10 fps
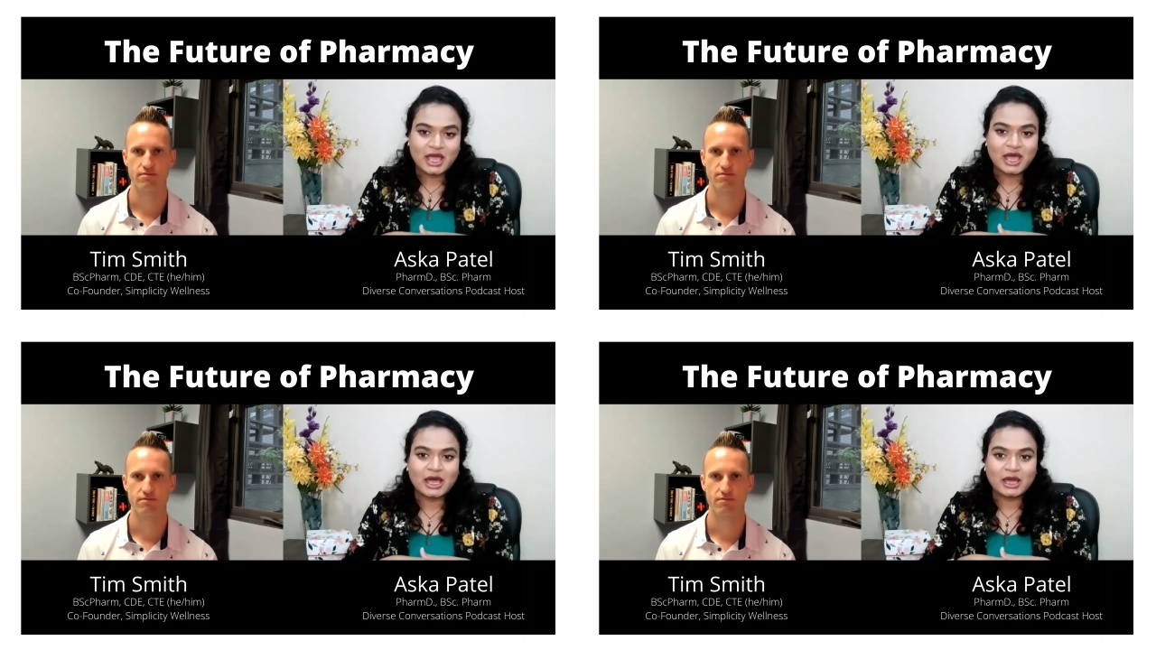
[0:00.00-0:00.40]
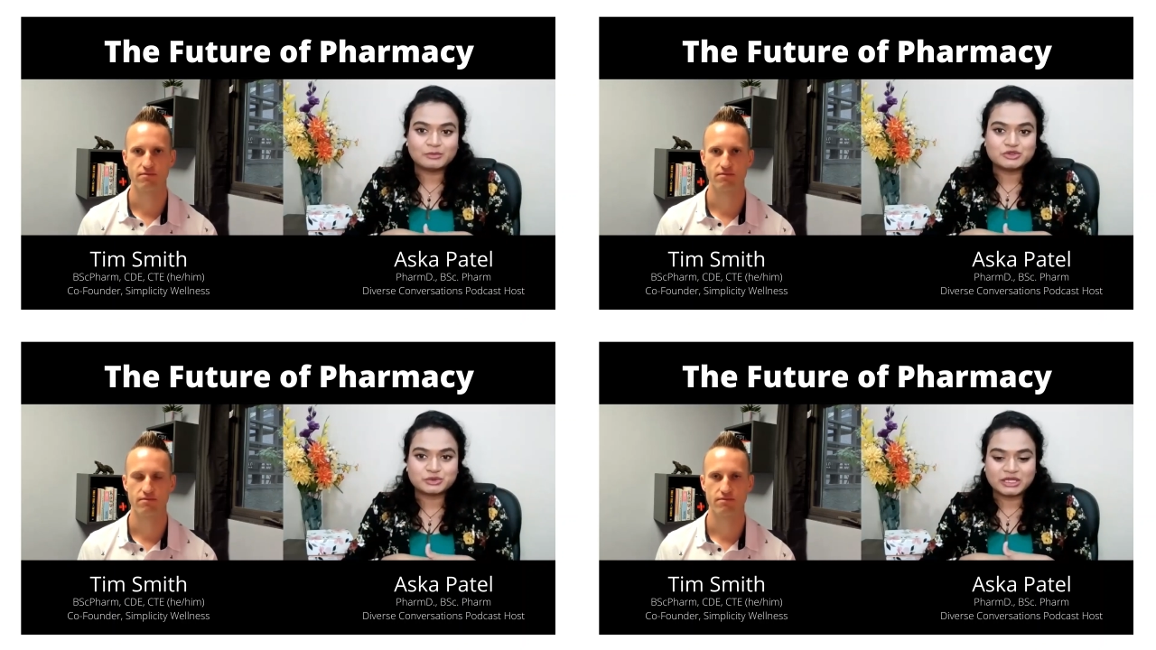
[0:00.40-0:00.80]
Speaker 1: um,
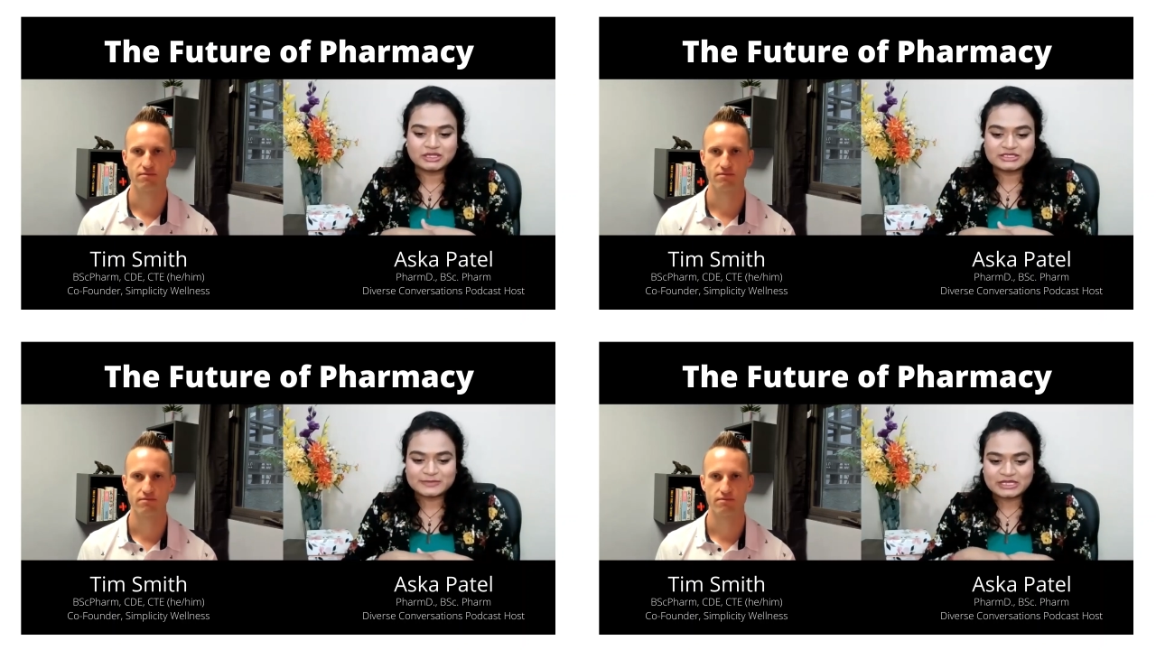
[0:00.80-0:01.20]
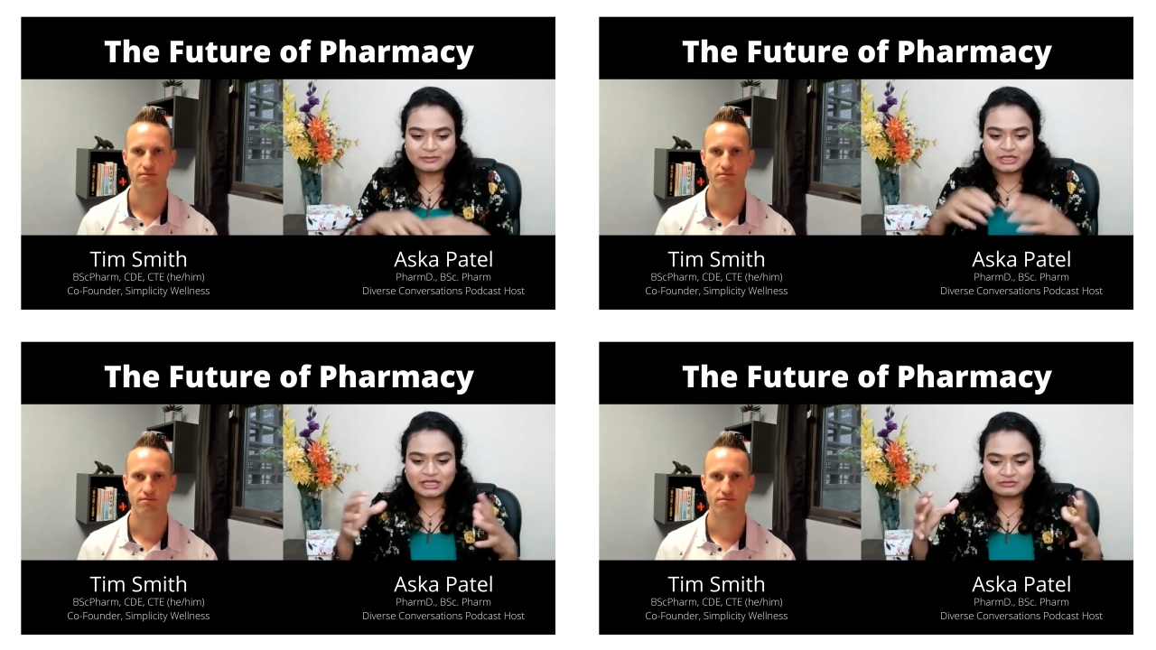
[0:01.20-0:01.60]
during this
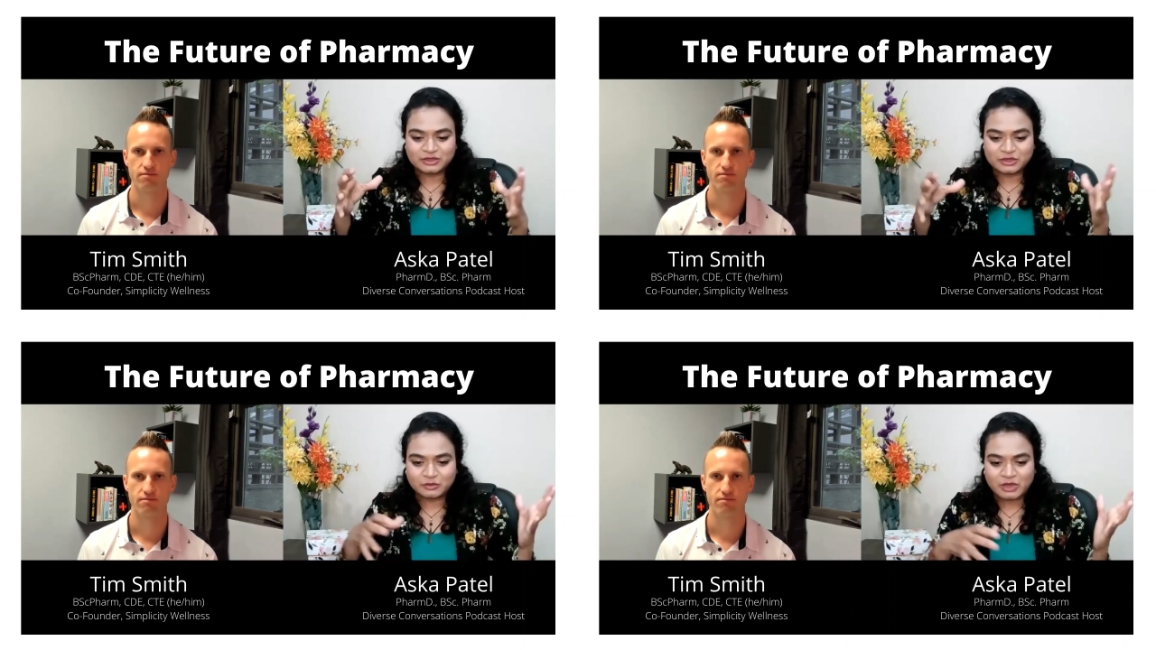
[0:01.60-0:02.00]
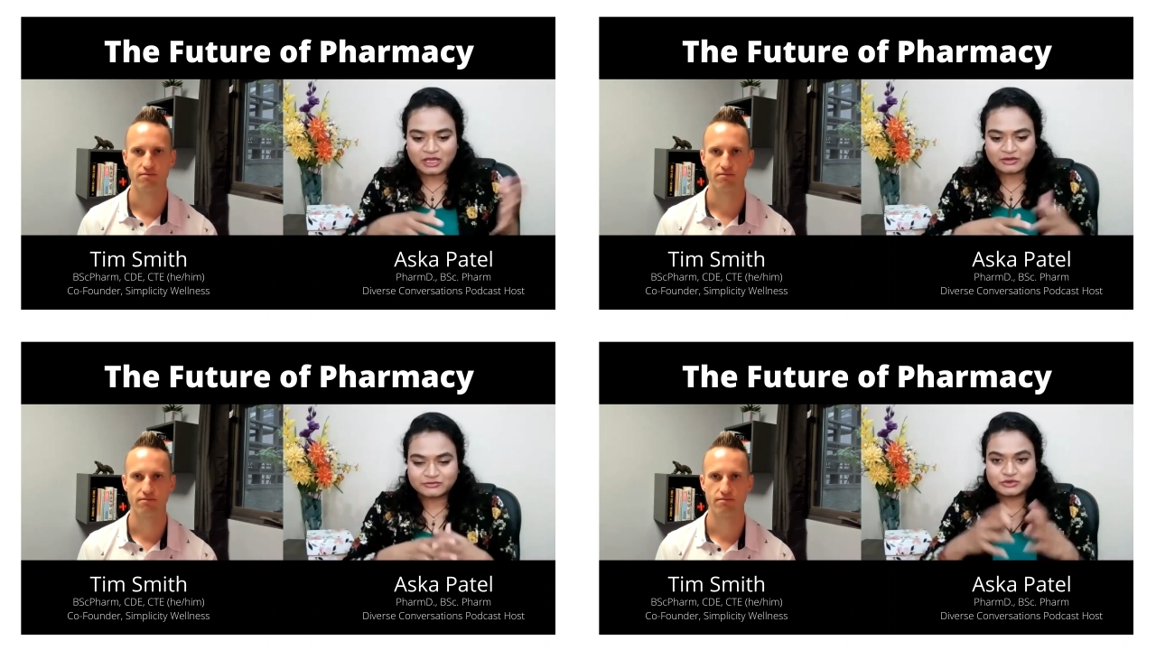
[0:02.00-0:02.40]
pandemic, and you know kind of